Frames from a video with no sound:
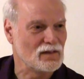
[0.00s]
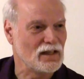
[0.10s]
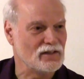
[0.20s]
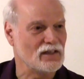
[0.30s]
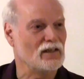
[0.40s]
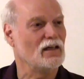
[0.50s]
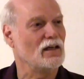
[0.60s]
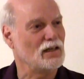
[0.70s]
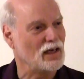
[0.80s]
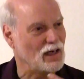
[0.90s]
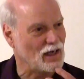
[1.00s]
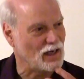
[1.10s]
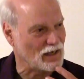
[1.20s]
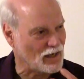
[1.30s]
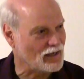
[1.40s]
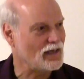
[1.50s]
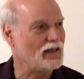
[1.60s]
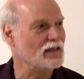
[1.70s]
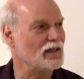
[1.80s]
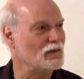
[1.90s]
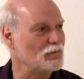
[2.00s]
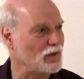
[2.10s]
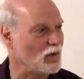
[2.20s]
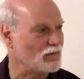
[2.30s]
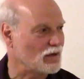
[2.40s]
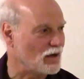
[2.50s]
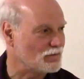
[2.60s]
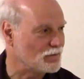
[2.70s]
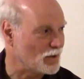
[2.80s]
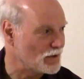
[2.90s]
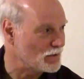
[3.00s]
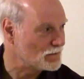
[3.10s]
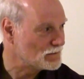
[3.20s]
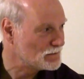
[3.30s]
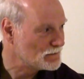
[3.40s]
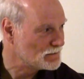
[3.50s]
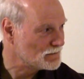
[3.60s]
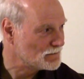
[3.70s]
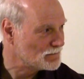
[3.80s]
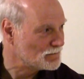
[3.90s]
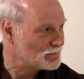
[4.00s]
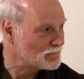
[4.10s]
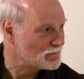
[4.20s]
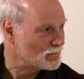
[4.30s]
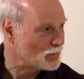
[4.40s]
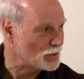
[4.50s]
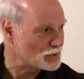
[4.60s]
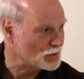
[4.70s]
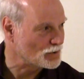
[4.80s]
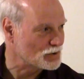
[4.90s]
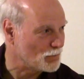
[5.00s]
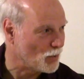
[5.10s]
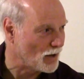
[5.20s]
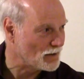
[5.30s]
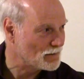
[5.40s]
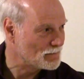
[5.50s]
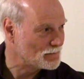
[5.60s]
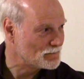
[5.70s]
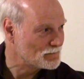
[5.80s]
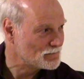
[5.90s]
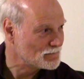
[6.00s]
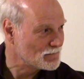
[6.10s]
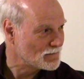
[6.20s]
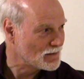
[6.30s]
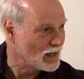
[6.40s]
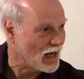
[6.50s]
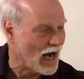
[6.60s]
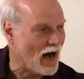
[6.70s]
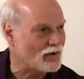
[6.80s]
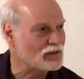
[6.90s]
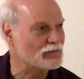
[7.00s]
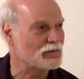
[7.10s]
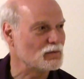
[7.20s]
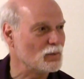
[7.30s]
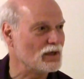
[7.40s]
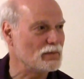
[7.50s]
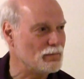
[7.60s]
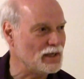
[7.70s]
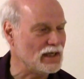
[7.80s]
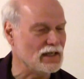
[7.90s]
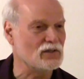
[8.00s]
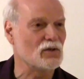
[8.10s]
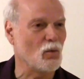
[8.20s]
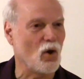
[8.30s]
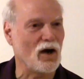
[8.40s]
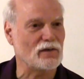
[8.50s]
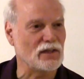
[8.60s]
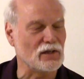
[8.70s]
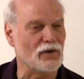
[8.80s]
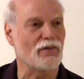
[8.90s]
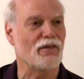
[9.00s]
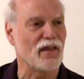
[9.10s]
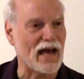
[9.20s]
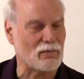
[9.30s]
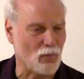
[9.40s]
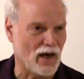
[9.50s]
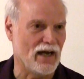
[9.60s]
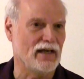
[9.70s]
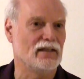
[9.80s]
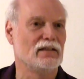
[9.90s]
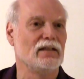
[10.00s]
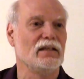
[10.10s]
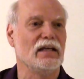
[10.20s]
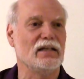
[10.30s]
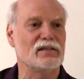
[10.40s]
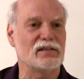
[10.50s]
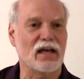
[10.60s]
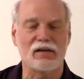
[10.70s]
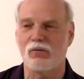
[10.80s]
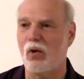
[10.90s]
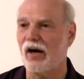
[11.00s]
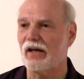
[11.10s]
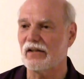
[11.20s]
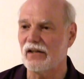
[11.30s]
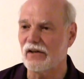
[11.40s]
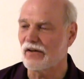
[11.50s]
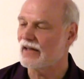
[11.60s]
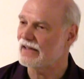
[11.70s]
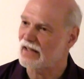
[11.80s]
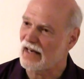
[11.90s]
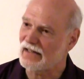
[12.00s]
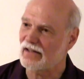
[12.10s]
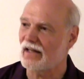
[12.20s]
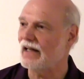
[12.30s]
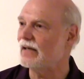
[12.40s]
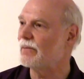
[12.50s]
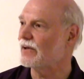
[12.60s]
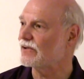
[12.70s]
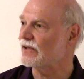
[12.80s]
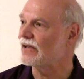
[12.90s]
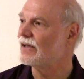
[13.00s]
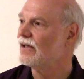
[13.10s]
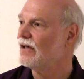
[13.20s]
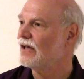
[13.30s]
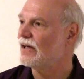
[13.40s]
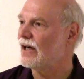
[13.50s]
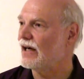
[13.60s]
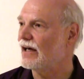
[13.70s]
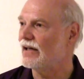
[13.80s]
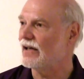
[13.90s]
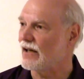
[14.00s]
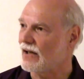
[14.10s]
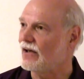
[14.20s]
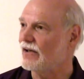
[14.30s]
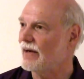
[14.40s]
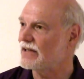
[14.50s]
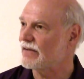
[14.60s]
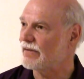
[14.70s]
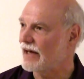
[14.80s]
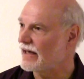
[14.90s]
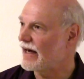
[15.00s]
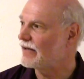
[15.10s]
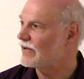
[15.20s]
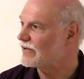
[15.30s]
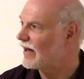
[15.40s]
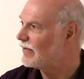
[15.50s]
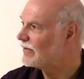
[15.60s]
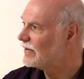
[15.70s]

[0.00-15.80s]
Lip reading: There's an unending flow of love for you. Personal support. How different would it be to walk the earth that way instead of walking the earth as an isolated person alone who has to fight it out yourself?